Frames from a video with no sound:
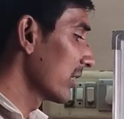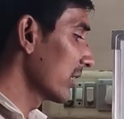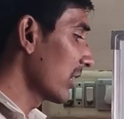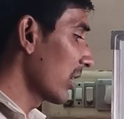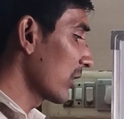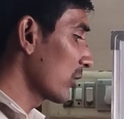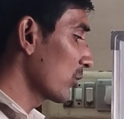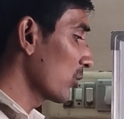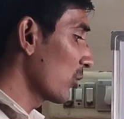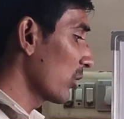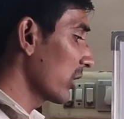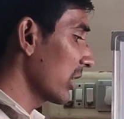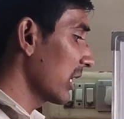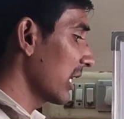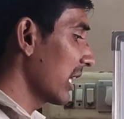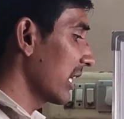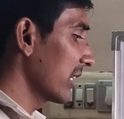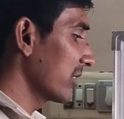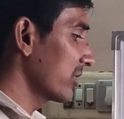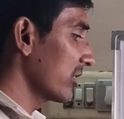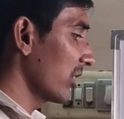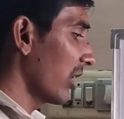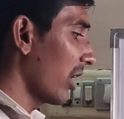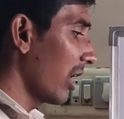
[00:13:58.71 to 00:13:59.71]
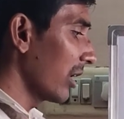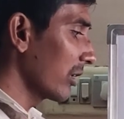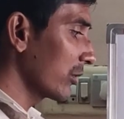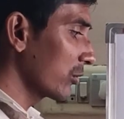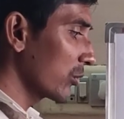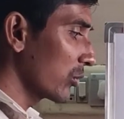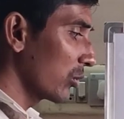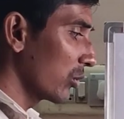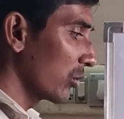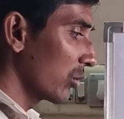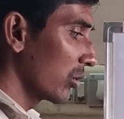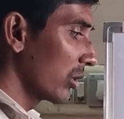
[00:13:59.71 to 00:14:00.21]
The total energy
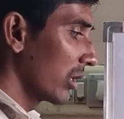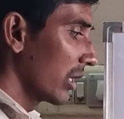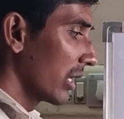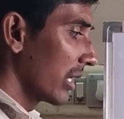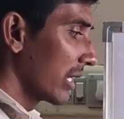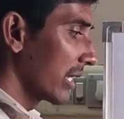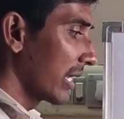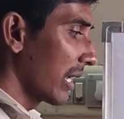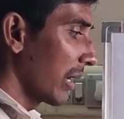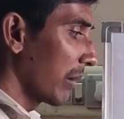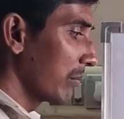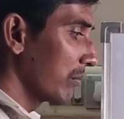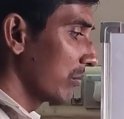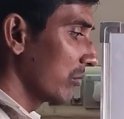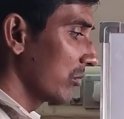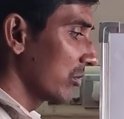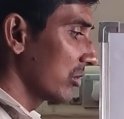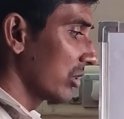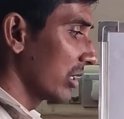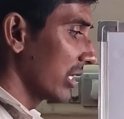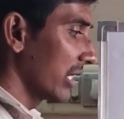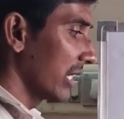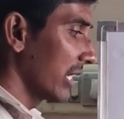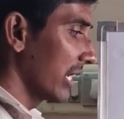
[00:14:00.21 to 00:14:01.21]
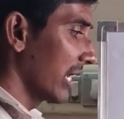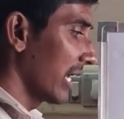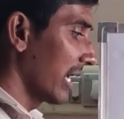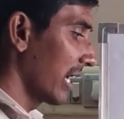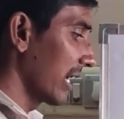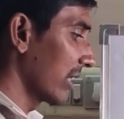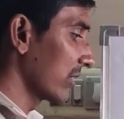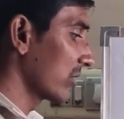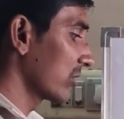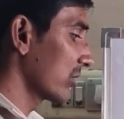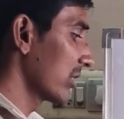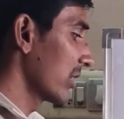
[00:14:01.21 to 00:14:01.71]
also
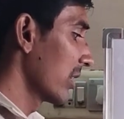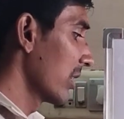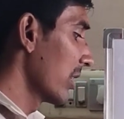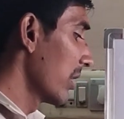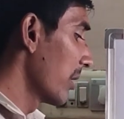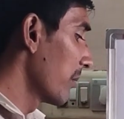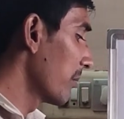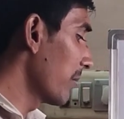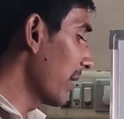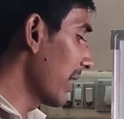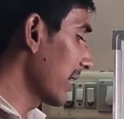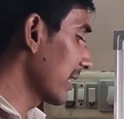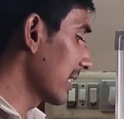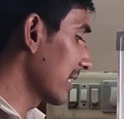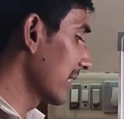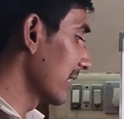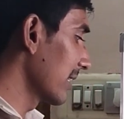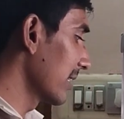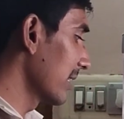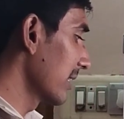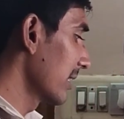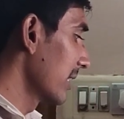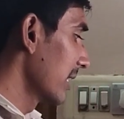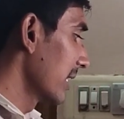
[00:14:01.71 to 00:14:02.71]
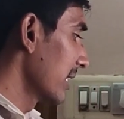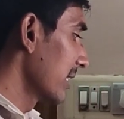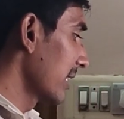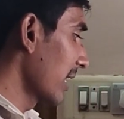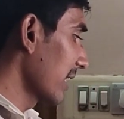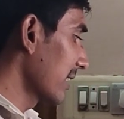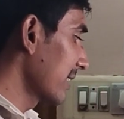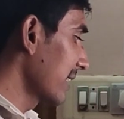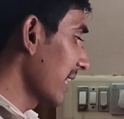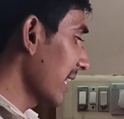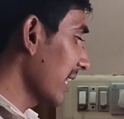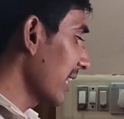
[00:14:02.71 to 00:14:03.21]
mgh. But
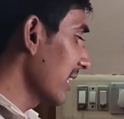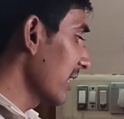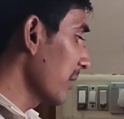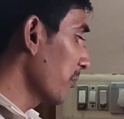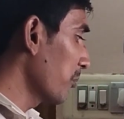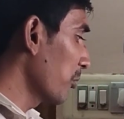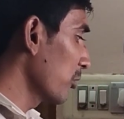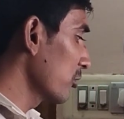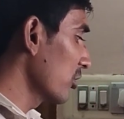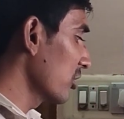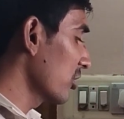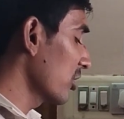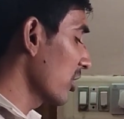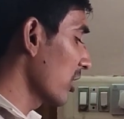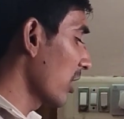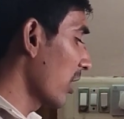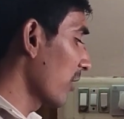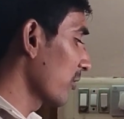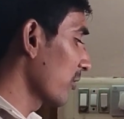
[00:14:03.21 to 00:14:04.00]
the second position